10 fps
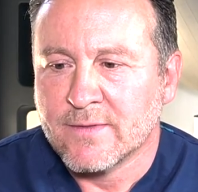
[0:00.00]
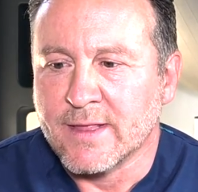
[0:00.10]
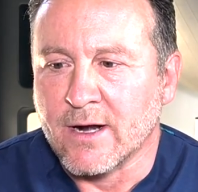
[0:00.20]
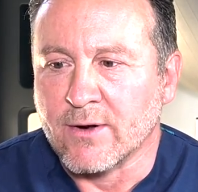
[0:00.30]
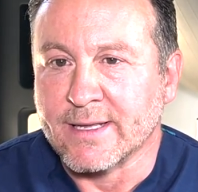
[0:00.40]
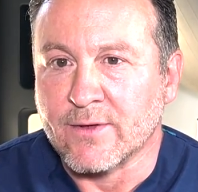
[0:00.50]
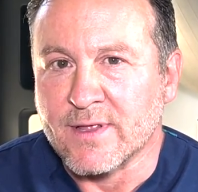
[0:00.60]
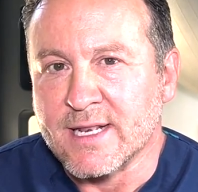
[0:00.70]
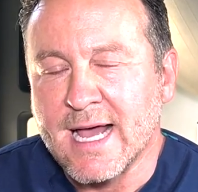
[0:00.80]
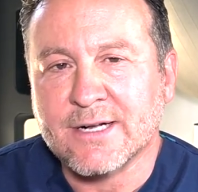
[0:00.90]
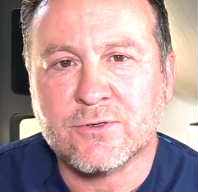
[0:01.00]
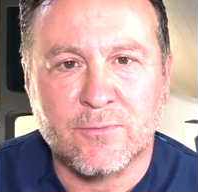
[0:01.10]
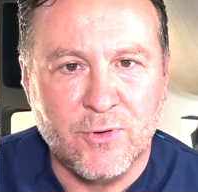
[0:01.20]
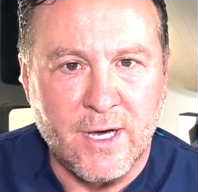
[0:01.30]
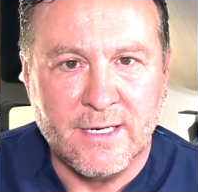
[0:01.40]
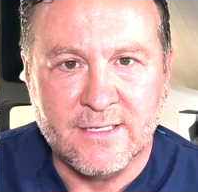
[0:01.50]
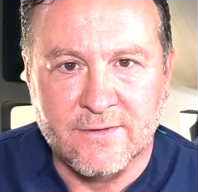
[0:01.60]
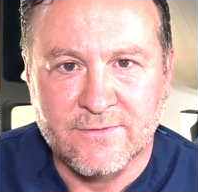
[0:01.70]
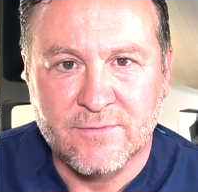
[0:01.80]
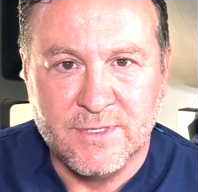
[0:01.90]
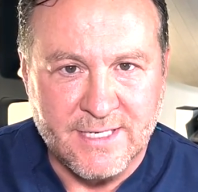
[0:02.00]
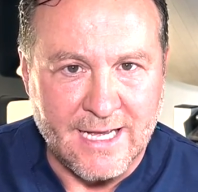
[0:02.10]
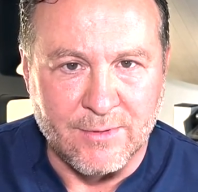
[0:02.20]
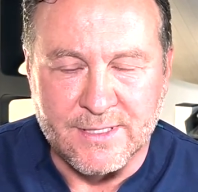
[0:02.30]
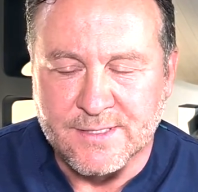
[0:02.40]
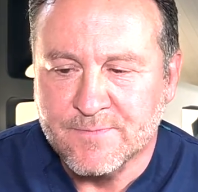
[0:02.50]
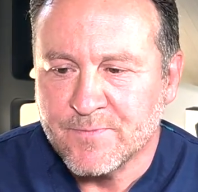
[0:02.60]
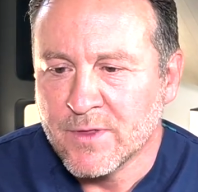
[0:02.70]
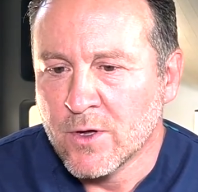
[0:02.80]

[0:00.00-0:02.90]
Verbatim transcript: that are either the natural product of metabolism